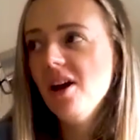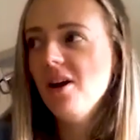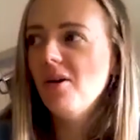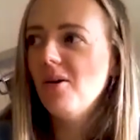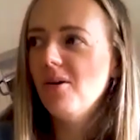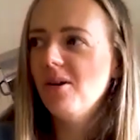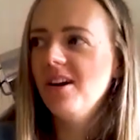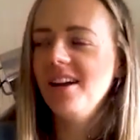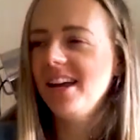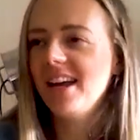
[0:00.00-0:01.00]
Or
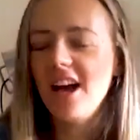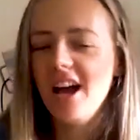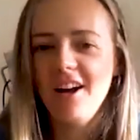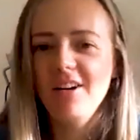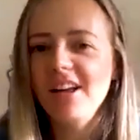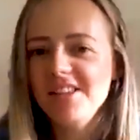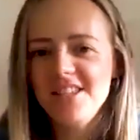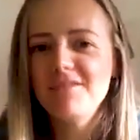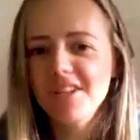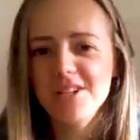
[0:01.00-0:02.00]
a, a
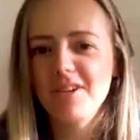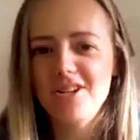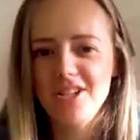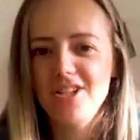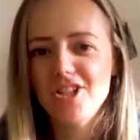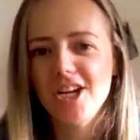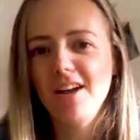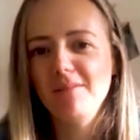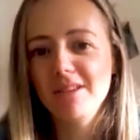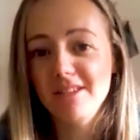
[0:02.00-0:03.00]
different iteration each
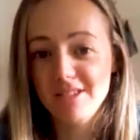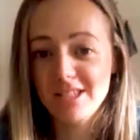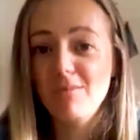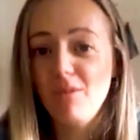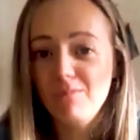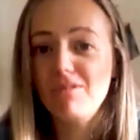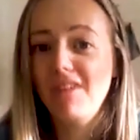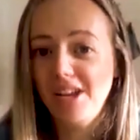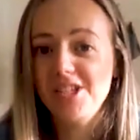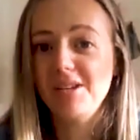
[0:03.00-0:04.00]
time, but someone
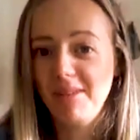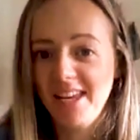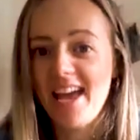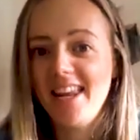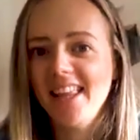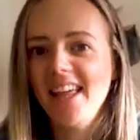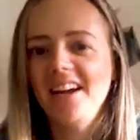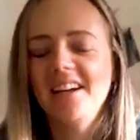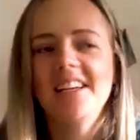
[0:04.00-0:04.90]
preventing me getting there.